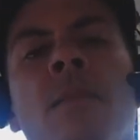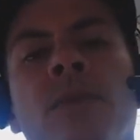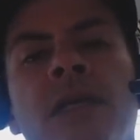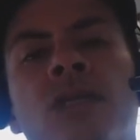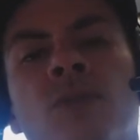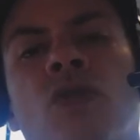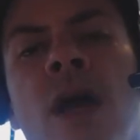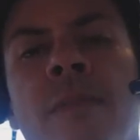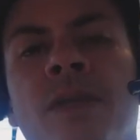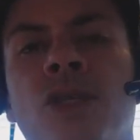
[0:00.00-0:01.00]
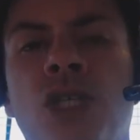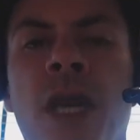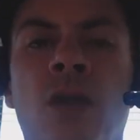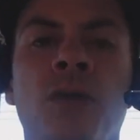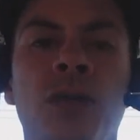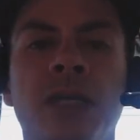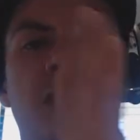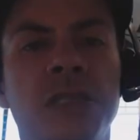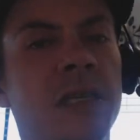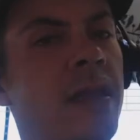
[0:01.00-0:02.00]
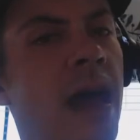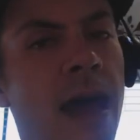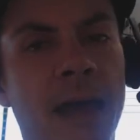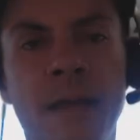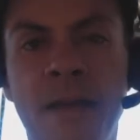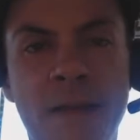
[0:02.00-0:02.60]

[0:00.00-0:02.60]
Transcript: Please subscribe to the channel, and you can see that